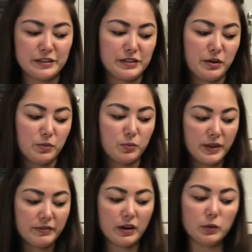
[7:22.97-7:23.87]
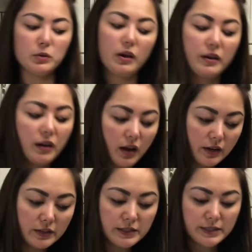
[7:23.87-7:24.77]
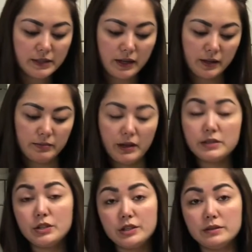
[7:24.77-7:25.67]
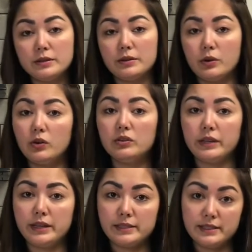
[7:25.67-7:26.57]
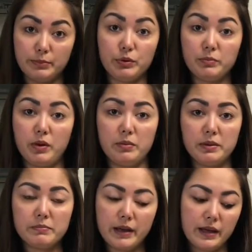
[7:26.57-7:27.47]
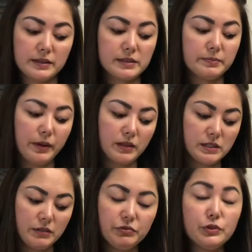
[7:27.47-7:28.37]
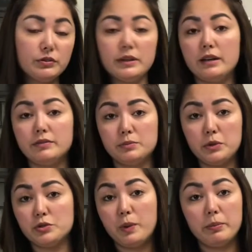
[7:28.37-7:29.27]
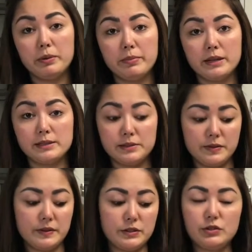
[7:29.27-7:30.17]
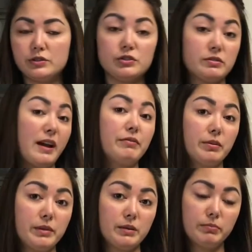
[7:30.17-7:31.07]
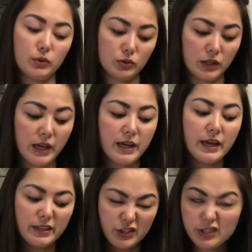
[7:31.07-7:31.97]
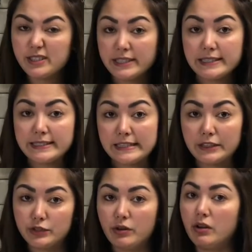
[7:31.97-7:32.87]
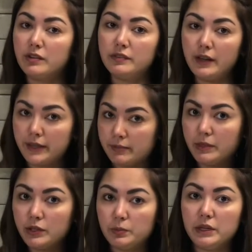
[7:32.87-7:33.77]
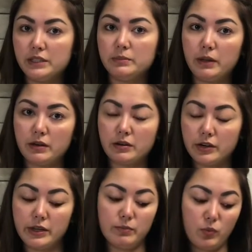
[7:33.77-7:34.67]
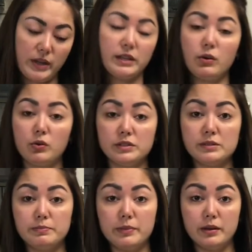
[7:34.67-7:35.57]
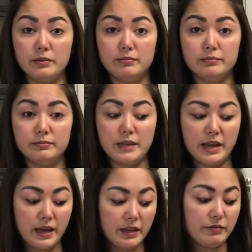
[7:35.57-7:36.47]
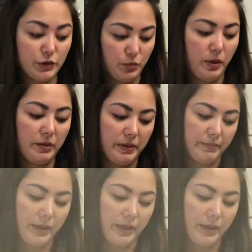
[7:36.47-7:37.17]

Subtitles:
So we've got all our colors. As you can see, they're all in separate piping bags, but if you don't have as much piping bags as this, you can just have them in a bowl. It's just easier to kind of like manipulate the buttercream when they're on individual piping